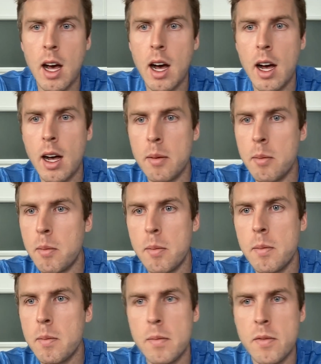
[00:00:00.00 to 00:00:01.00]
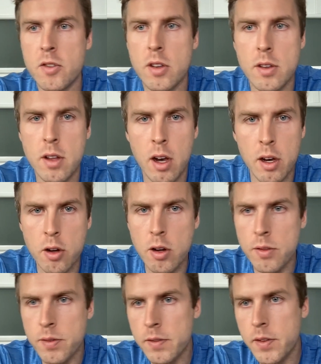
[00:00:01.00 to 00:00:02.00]

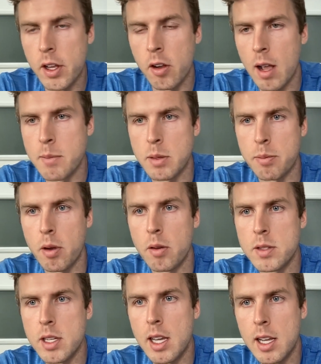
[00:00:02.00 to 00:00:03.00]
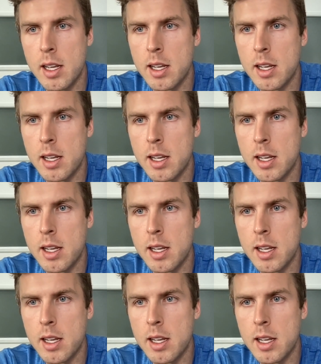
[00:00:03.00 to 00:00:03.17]
150 grams of protein,